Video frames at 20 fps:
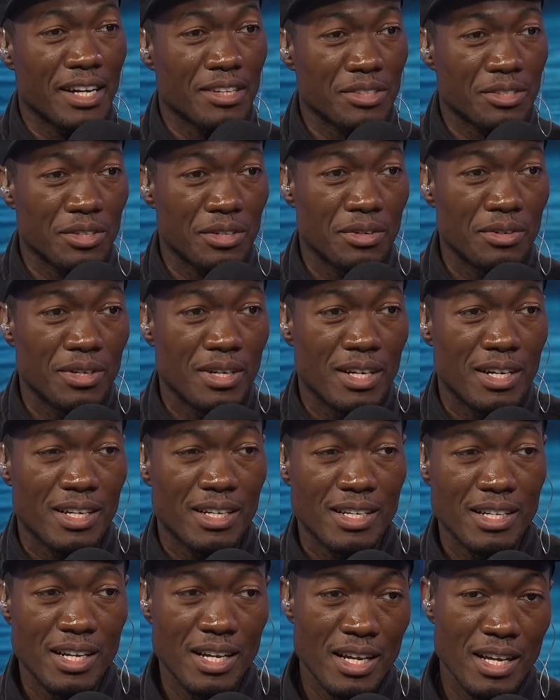so
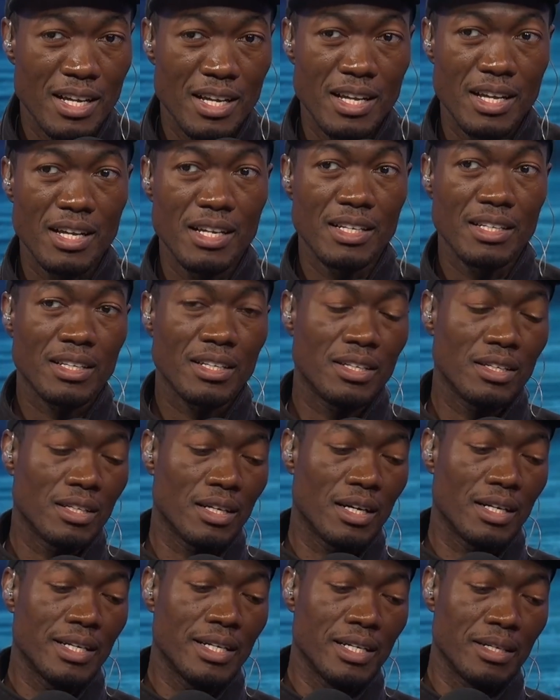good
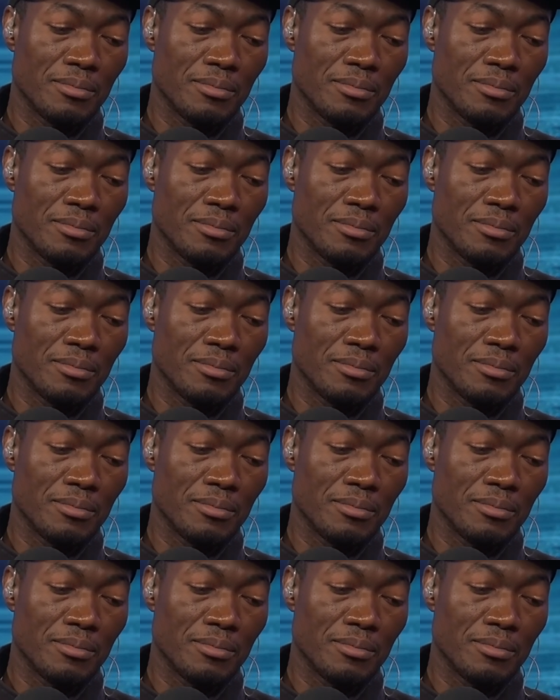on them.